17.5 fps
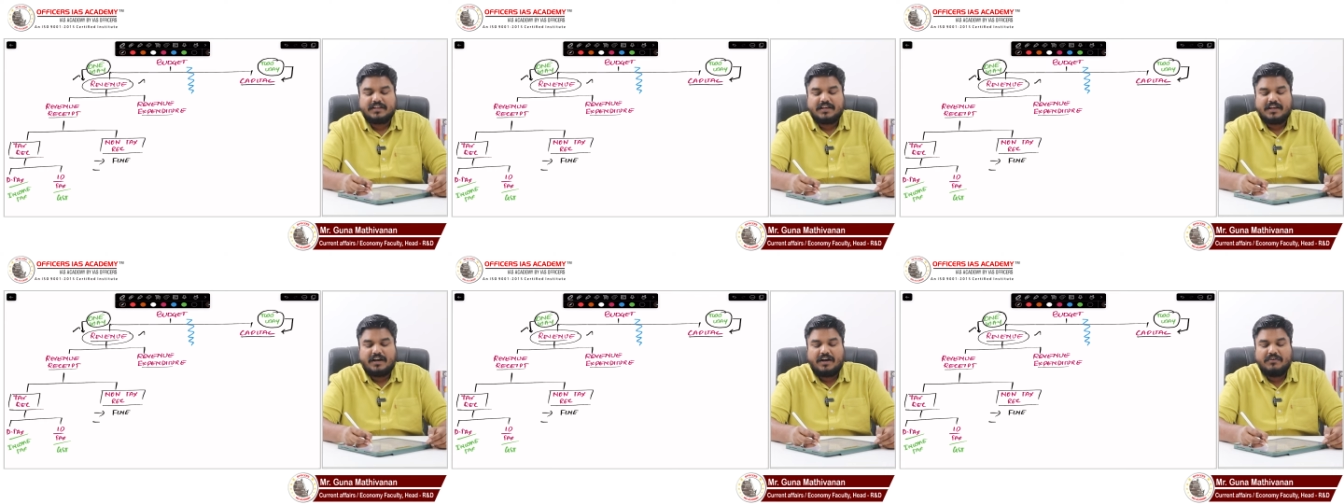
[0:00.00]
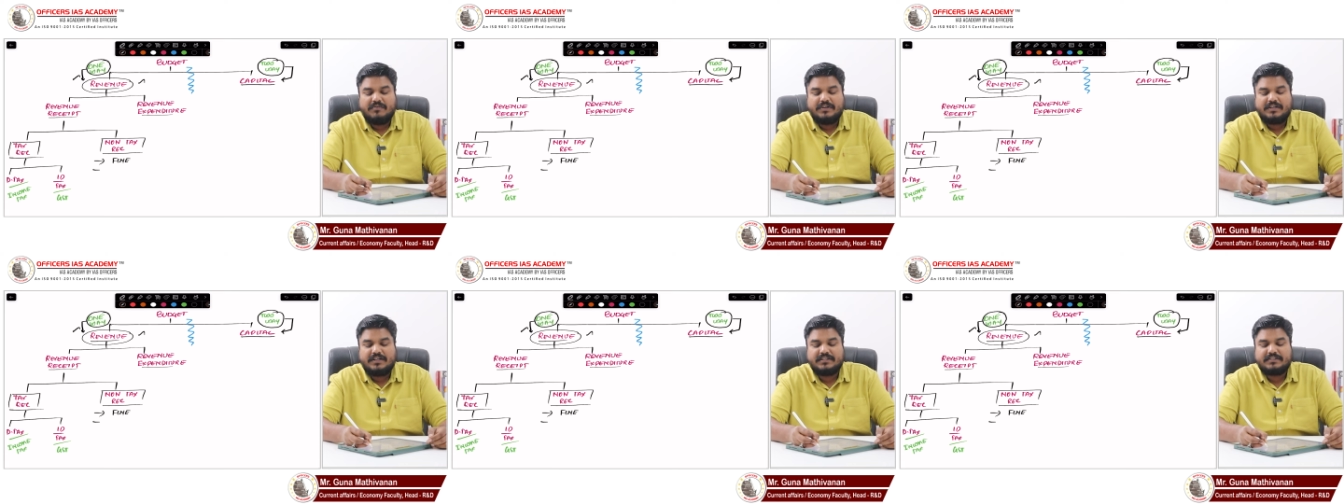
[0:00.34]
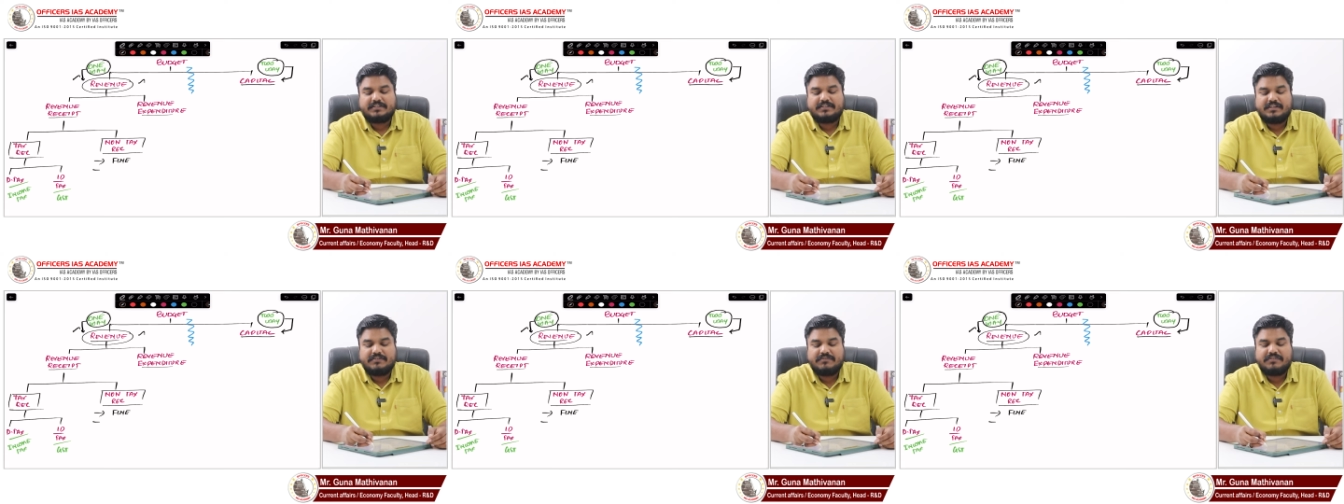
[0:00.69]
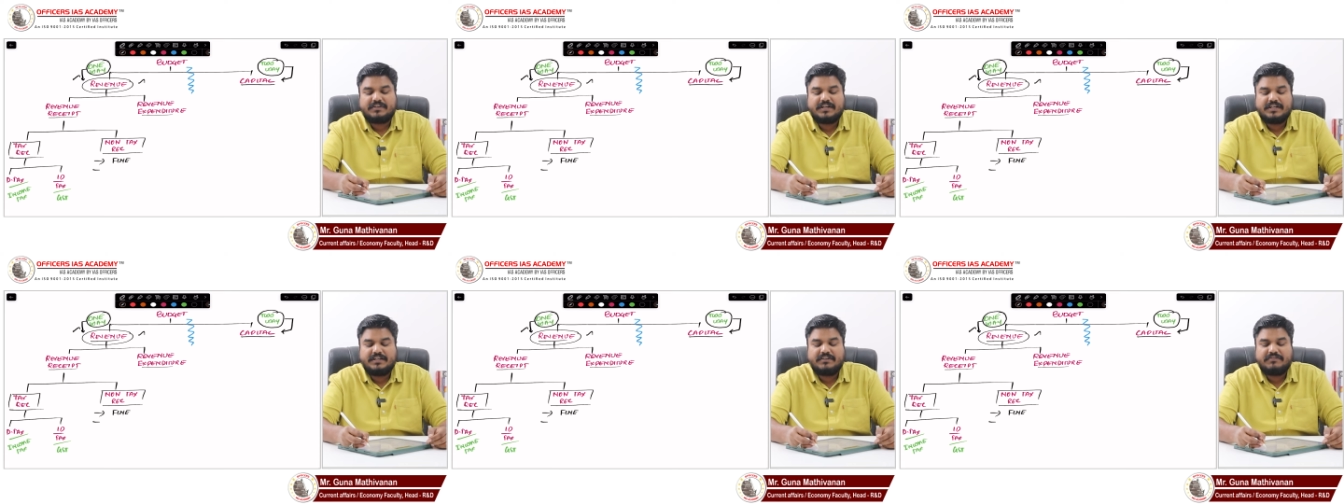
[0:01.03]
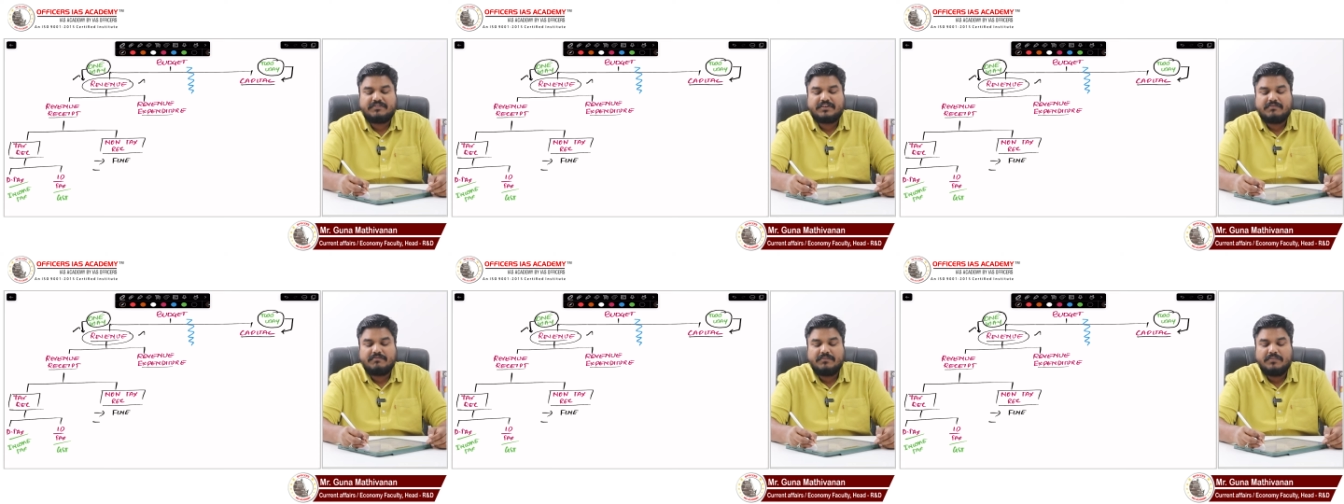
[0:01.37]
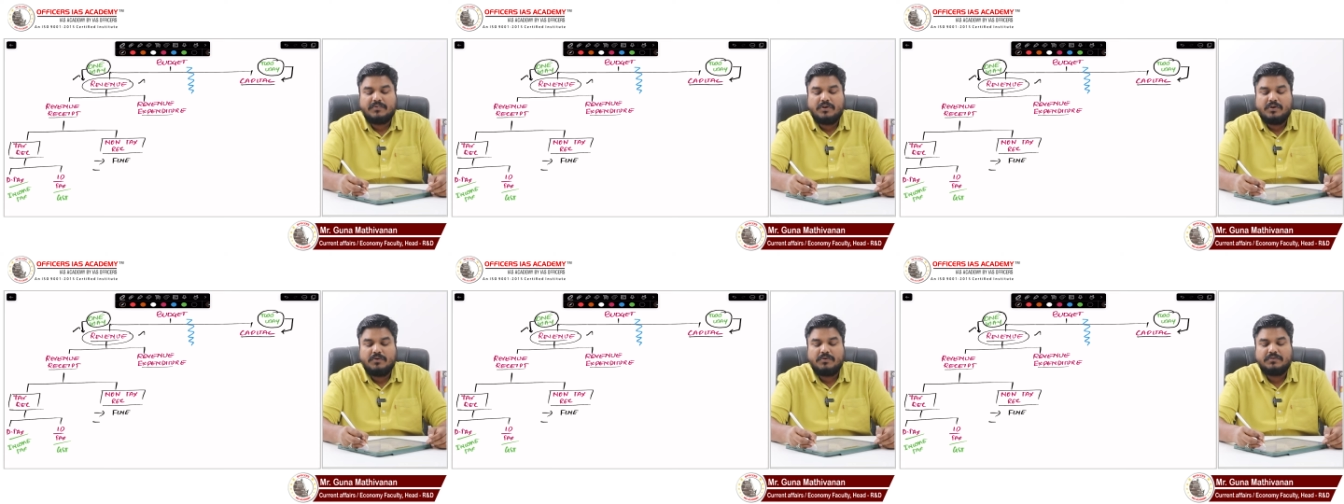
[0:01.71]
How it is different from
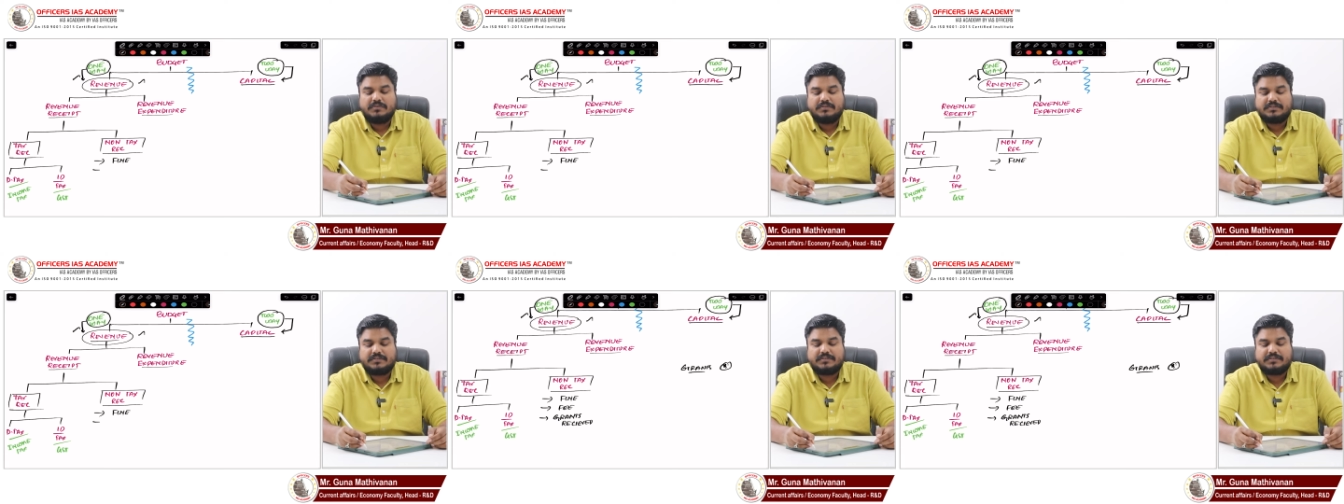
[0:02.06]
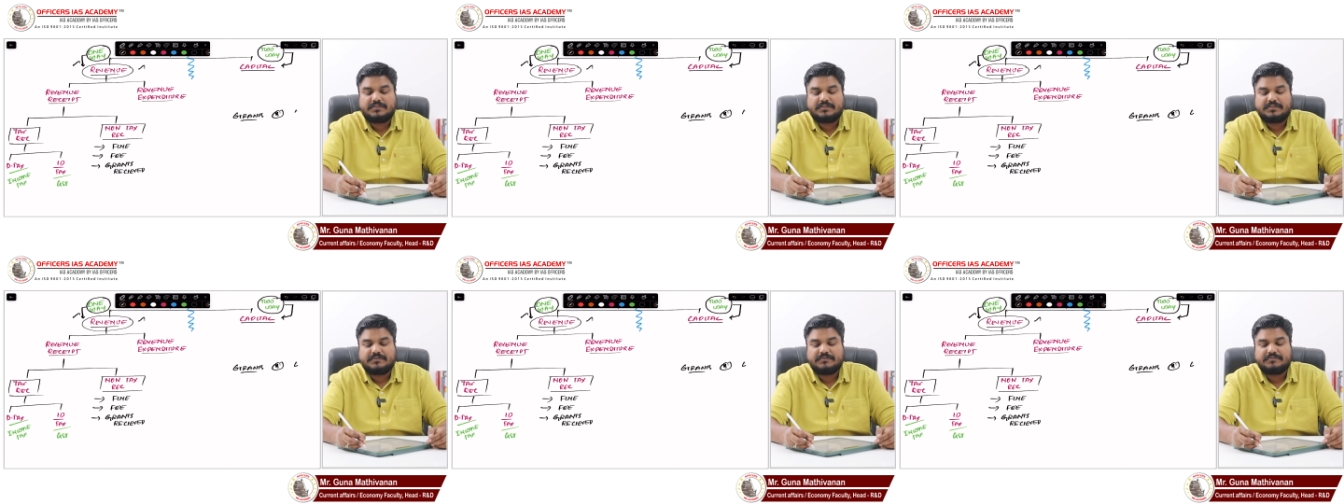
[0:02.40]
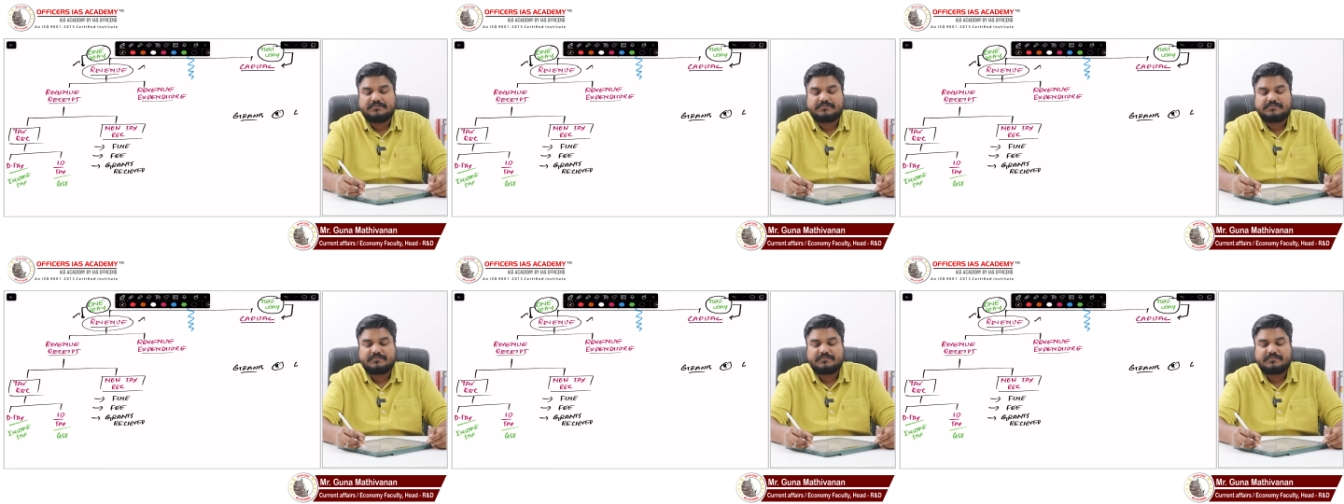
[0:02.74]
loans?